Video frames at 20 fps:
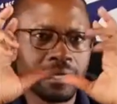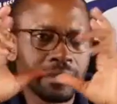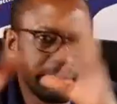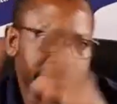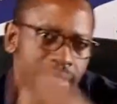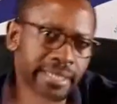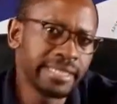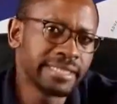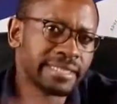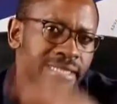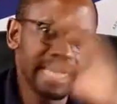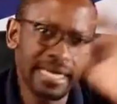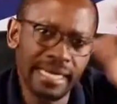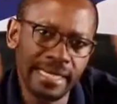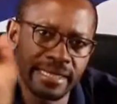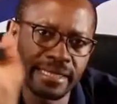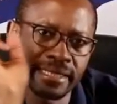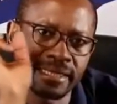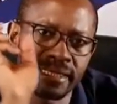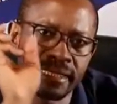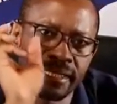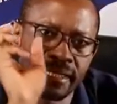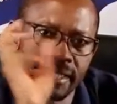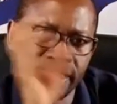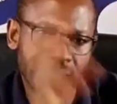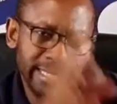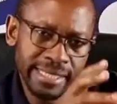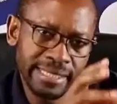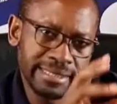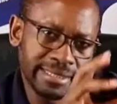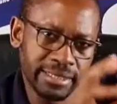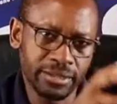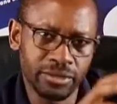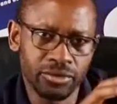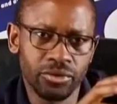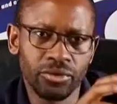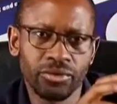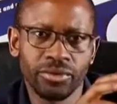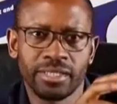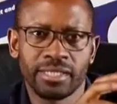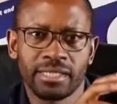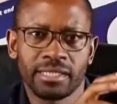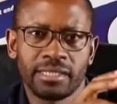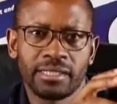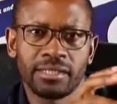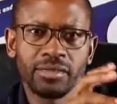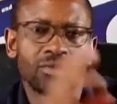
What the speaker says: military related goods.